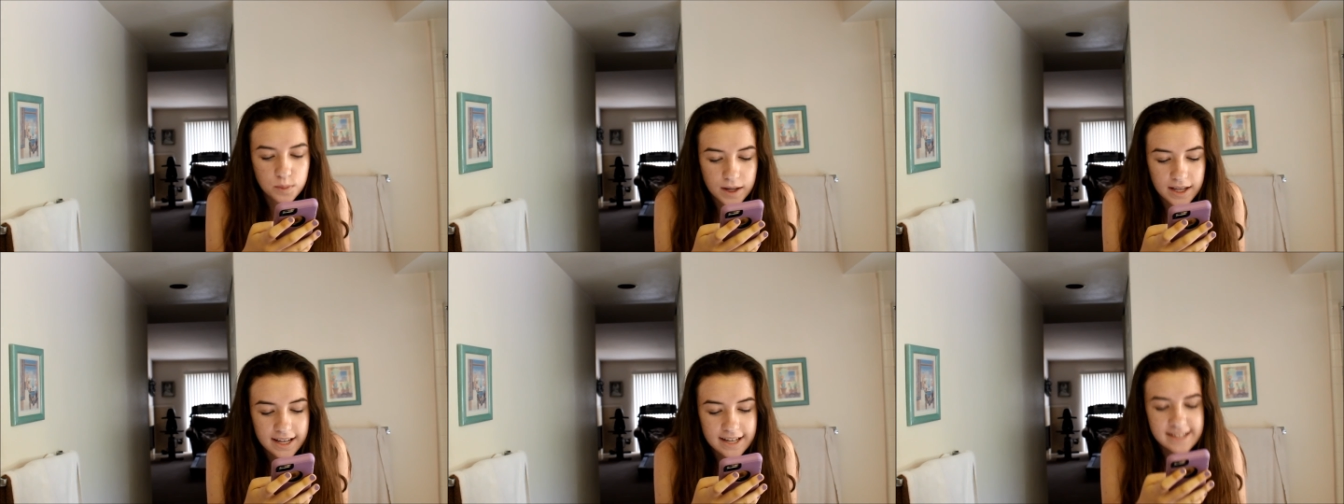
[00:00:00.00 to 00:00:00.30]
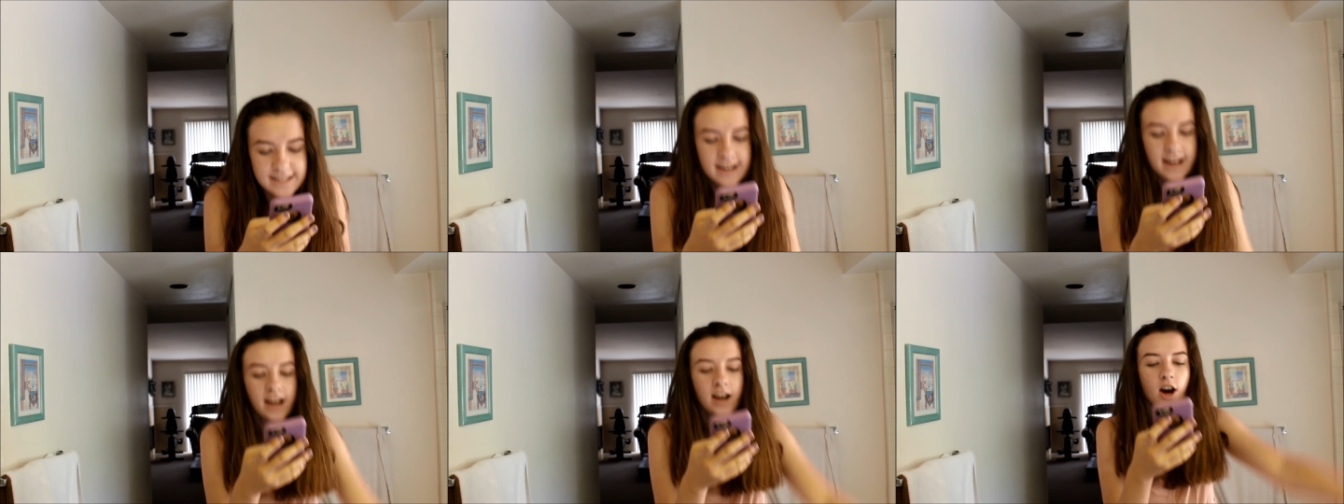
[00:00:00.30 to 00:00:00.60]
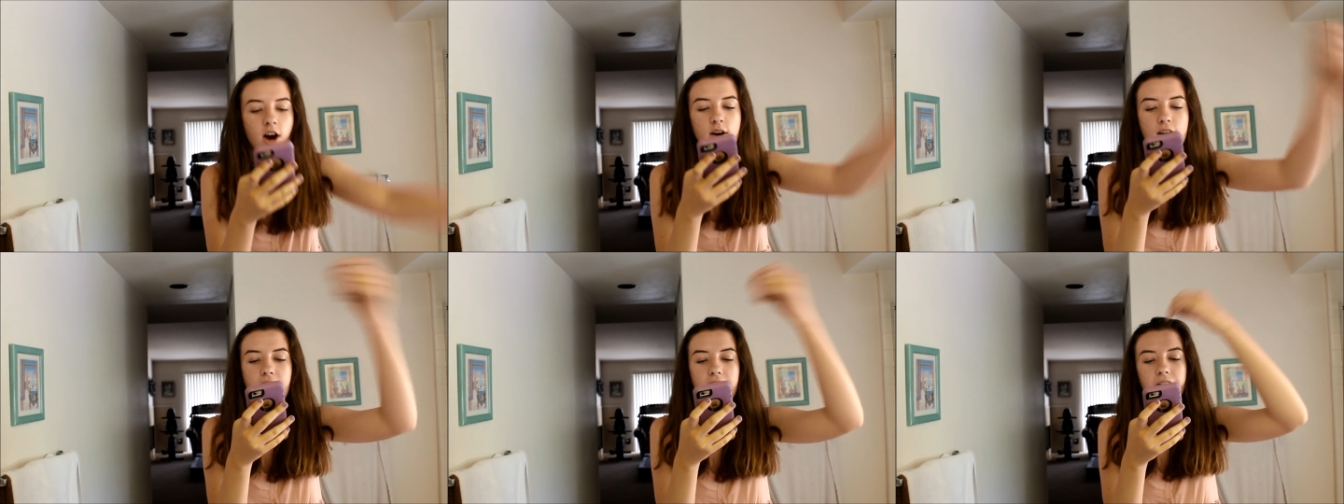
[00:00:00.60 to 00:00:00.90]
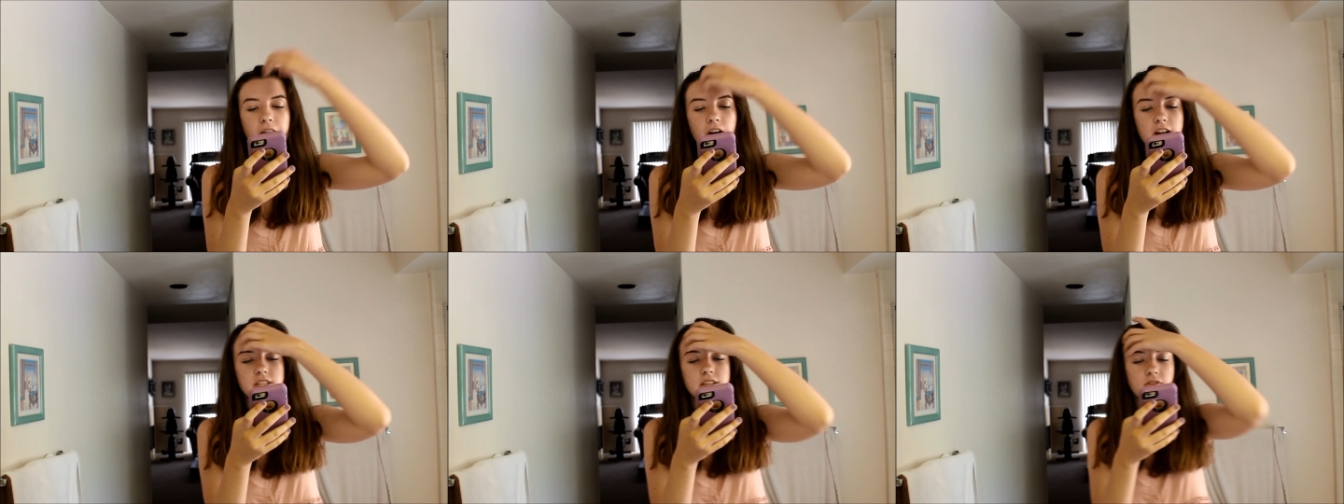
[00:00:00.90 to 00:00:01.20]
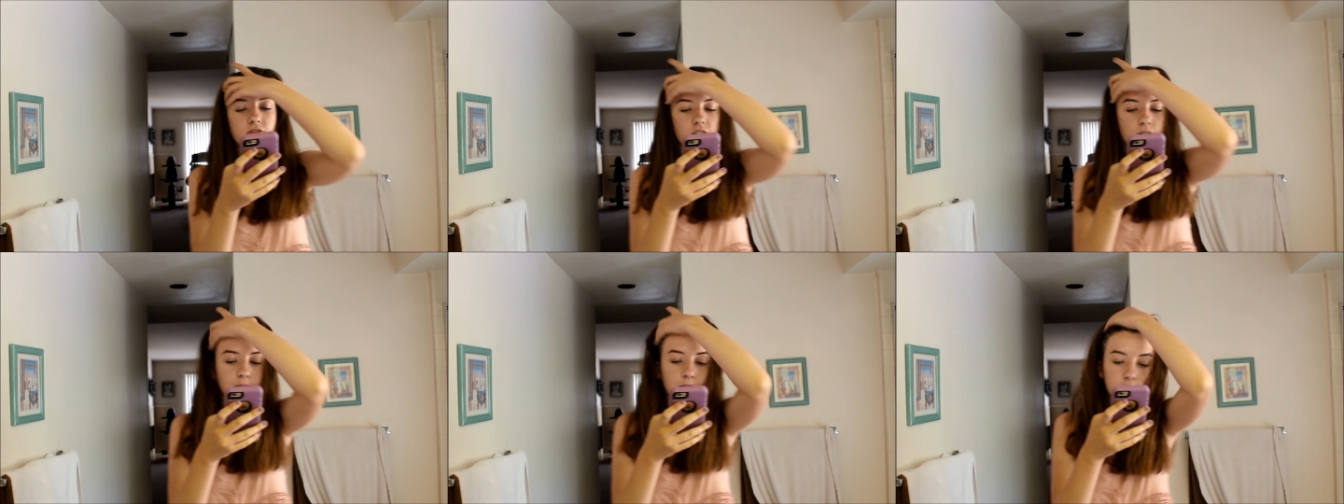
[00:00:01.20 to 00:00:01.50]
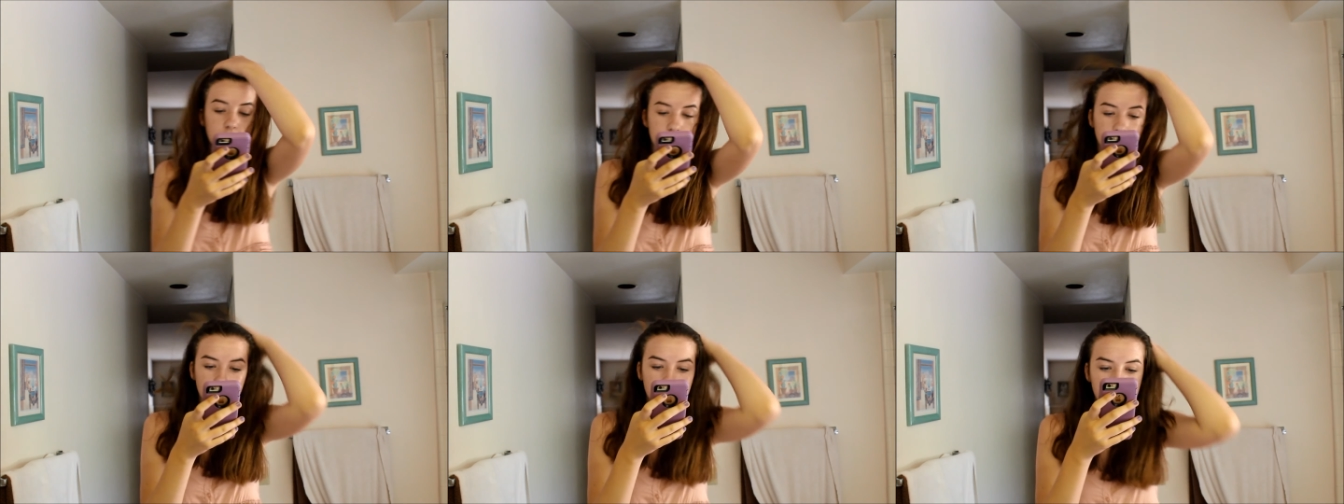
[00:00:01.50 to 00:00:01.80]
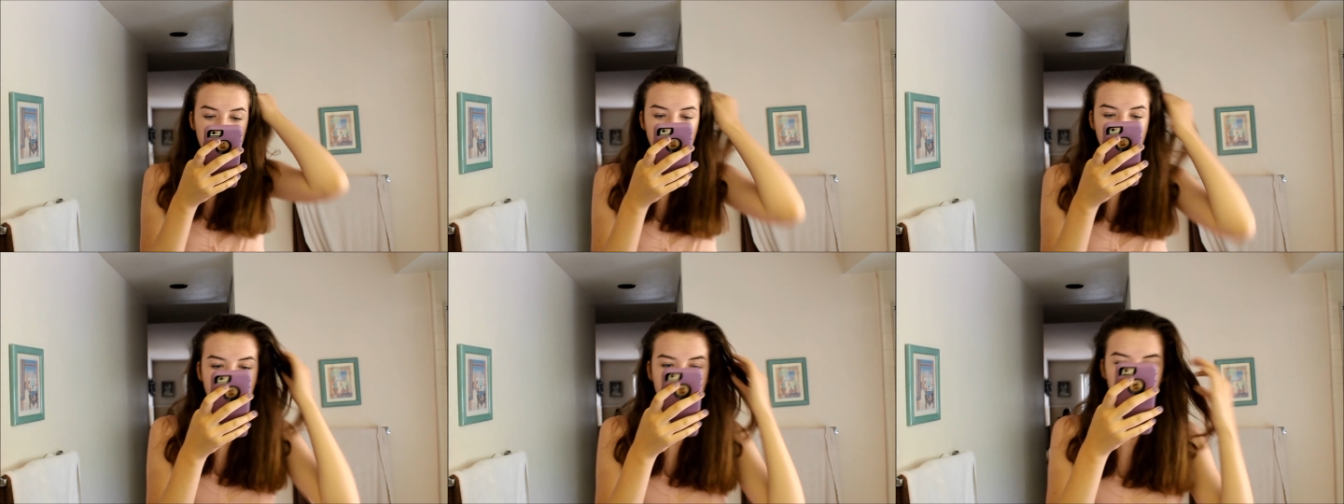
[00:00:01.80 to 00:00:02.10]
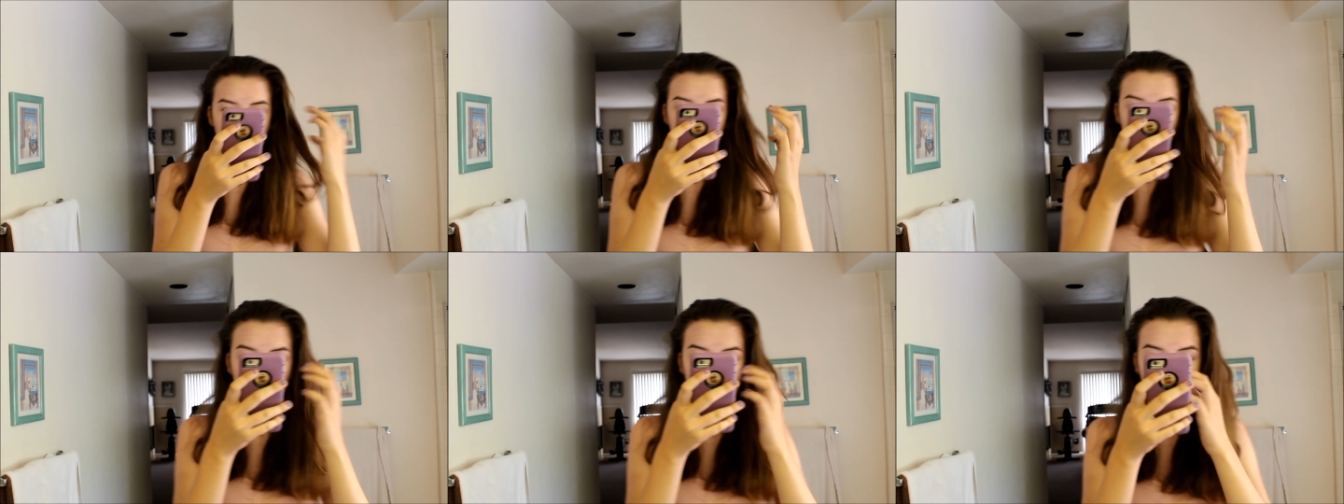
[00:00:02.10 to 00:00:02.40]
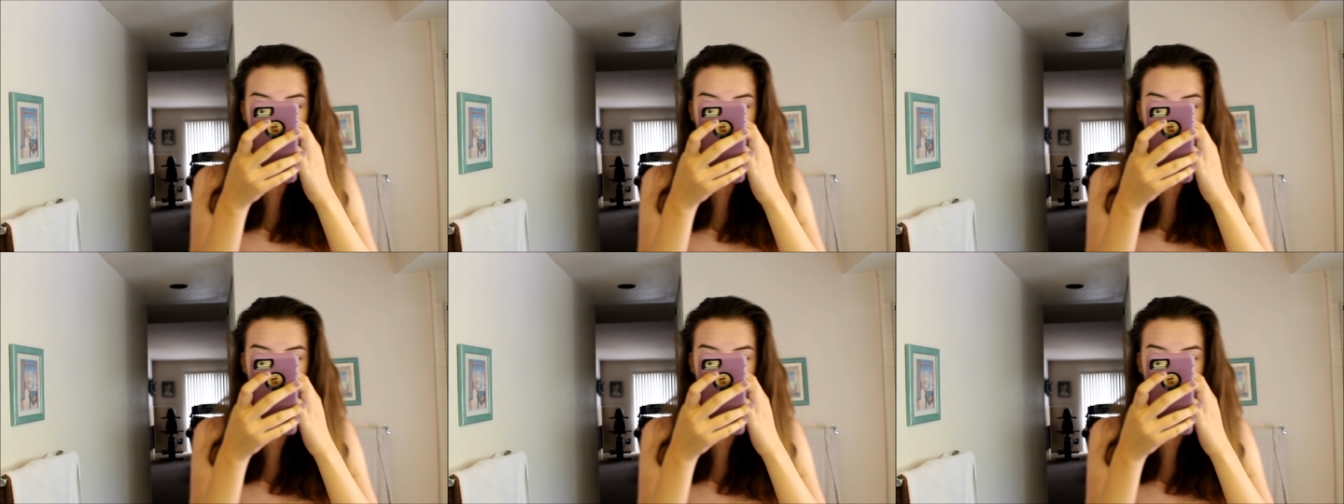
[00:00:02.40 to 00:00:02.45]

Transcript: tweeted, okay, lots of rumors going around.